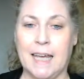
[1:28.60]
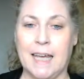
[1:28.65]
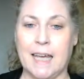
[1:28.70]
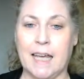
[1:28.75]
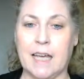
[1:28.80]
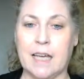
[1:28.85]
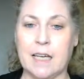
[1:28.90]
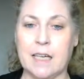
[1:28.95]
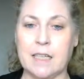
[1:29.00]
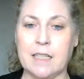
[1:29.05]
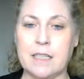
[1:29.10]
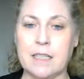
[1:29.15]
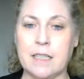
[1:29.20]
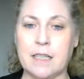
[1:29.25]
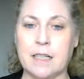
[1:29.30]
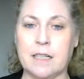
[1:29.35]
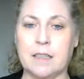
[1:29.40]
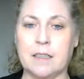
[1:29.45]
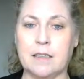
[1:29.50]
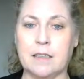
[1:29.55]
And
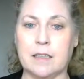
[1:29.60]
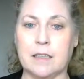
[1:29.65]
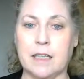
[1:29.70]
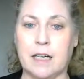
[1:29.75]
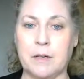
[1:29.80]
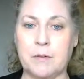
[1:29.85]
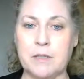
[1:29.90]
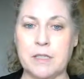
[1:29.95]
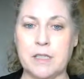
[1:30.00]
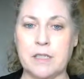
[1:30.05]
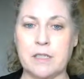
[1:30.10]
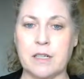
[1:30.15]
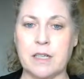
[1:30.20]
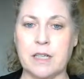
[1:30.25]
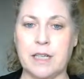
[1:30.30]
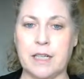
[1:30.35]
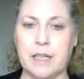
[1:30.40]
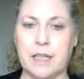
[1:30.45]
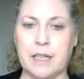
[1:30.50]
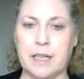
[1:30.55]
I was
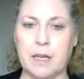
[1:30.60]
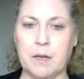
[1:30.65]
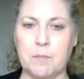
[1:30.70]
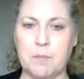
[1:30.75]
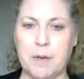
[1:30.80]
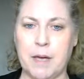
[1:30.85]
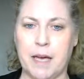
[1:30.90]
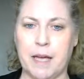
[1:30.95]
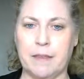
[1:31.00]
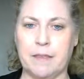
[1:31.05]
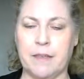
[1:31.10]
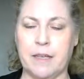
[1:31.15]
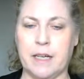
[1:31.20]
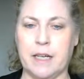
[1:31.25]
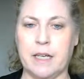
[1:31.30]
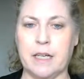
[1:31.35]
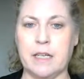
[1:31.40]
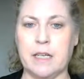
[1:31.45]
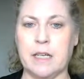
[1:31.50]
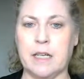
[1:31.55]
starting to get bad
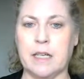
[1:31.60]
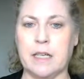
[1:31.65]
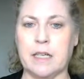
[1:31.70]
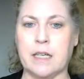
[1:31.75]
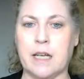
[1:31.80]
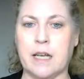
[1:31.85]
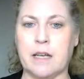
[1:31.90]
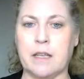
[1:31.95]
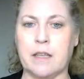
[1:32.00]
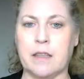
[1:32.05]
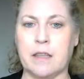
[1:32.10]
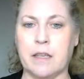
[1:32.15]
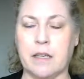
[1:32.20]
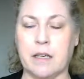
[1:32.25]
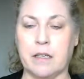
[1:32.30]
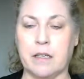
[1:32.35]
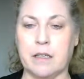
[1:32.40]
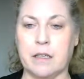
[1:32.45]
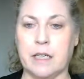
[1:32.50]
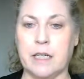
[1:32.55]
then, and I
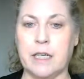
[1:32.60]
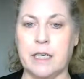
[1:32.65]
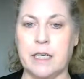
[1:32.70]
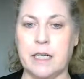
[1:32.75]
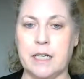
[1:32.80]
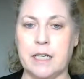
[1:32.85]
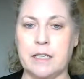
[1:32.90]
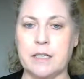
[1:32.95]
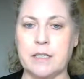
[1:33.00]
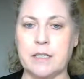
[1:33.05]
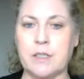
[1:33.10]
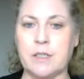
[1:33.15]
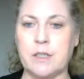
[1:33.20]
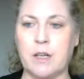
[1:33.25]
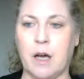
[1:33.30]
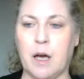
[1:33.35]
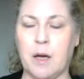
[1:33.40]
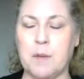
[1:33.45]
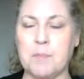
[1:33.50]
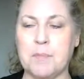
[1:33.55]
thought I needed to
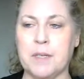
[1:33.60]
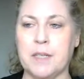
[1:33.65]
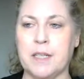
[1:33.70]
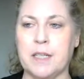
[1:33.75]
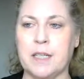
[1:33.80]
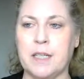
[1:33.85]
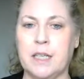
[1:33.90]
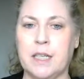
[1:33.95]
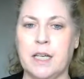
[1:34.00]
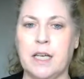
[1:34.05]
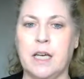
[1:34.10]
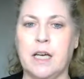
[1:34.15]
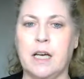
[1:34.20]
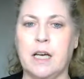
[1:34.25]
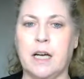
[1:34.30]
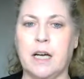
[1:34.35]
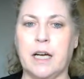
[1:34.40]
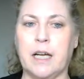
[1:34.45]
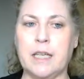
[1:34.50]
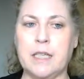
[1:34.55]
stop, and
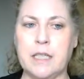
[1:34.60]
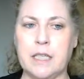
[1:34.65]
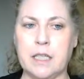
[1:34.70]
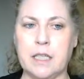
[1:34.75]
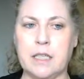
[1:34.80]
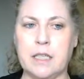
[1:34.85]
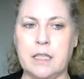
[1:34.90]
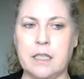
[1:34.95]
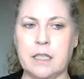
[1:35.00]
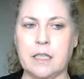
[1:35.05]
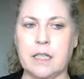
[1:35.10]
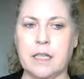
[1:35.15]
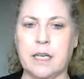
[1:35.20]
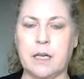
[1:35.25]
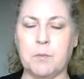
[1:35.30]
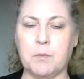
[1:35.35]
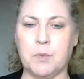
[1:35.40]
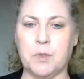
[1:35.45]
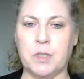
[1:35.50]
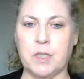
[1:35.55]
I did
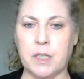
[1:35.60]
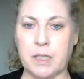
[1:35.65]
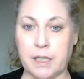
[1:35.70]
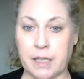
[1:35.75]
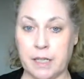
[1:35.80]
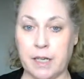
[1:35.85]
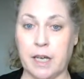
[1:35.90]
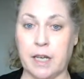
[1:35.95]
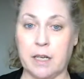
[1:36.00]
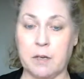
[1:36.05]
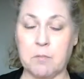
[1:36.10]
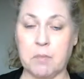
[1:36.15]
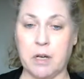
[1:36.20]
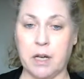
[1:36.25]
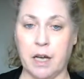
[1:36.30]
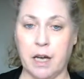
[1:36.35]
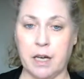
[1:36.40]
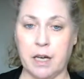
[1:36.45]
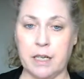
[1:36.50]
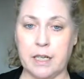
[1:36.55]
get put on an
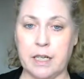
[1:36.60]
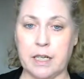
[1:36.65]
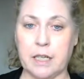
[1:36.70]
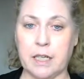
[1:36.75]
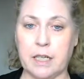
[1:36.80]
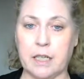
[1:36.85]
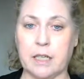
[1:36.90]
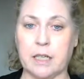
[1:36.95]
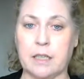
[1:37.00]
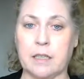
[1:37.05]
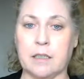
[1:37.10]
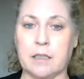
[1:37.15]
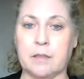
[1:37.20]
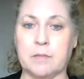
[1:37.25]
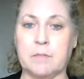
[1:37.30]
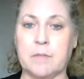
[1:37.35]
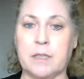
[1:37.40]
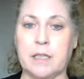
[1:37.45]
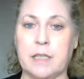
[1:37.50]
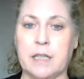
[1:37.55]
antibiotic.
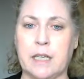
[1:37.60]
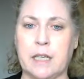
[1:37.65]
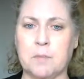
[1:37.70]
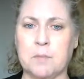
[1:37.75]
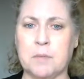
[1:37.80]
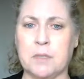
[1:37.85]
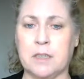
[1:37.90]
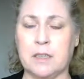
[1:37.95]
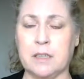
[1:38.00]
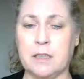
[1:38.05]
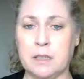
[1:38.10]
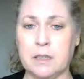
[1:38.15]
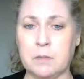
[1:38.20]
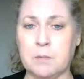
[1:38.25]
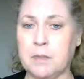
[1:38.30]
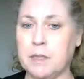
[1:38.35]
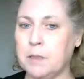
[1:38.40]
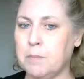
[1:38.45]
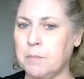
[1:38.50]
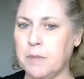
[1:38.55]
That helped a little
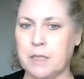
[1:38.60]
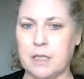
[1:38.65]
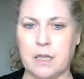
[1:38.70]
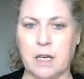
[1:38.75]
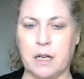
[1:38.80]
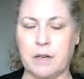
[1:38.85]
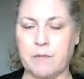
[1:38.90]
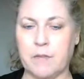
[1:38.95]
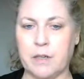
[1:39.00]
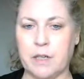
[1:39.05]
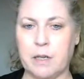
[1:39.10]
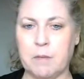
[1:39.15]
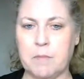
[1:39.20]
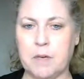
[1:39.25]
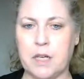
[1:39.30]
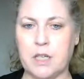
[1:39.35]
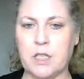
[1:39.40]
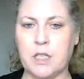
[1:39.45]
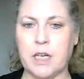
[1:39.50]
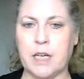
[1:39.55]
bit, but not very
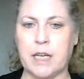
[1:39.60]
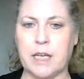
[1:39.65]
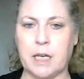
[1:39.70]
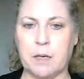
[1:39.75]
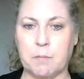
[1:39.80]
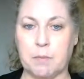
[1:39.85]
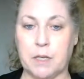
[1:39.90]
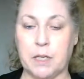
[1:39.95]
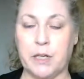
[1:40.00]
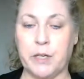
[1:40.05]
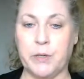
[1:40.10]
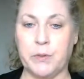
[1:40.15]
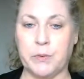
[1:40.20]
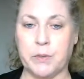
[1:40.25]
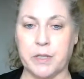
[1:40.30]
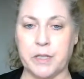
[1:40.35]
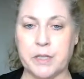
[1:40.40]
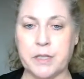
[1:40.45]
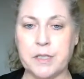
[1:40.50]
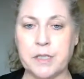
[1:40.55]
much. I kept getting
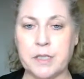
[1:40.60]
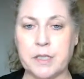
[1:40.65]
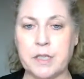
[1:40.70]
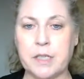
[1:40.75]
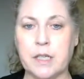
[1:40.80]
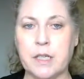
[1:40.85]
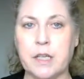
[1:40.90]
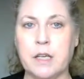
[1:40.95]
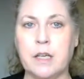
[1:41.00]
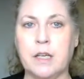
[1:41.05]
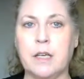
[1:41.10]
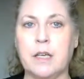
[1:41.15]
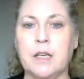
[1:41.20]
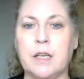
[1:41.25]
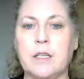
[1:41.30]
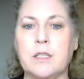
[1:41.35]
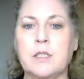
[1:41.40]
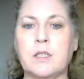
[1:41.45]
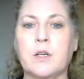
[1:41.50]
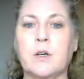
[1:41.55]
worse.
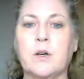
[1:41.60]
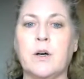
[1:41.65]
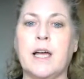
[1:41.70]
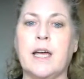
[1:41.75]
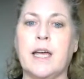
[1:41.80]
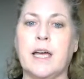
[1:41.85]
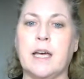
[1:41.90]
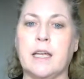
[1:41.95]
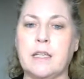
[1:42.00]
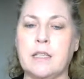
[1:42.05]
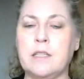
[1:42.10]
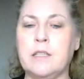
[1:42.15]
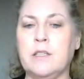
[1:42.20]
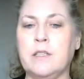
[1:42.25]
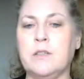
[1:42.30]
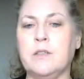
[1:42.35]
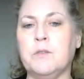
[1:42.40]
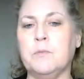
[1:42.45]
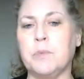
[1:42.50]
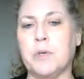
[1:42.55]
So I had to
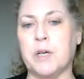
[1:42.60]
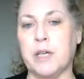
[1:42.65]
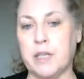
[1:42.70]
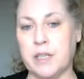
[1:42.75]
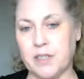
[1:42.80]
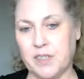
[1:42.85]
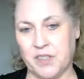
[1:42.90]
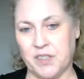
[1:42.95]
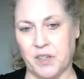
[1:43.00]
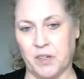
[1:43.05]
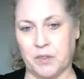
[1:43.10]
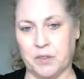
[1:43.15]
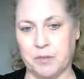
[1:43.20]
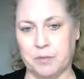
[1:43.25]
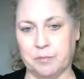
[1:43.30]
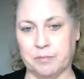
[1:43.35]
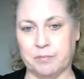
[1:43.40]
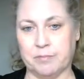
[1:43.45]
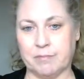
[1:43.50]
do prednisone.